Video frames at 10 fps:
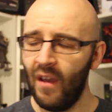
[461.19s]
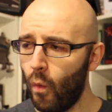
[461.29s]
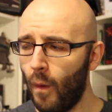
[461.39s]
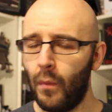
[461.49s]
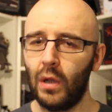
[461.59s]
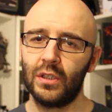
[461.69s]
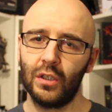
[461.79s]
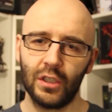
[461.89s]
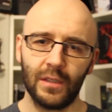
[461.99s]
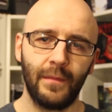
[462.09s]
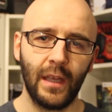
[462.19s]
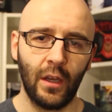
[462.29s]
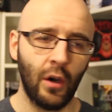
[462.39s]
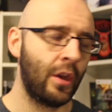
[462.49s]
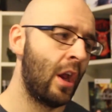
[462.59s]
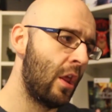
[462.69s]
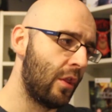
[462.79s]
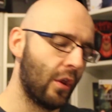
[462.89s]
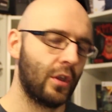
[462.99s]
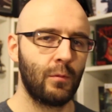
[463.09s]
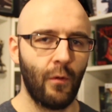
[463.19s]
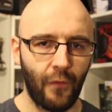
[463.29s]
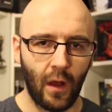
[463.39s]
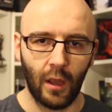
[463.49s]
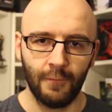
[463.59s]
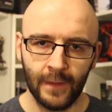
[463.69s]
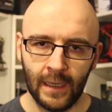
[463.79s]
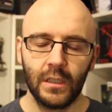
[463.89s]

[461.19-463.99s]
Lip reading: one person does something good, the others will follow.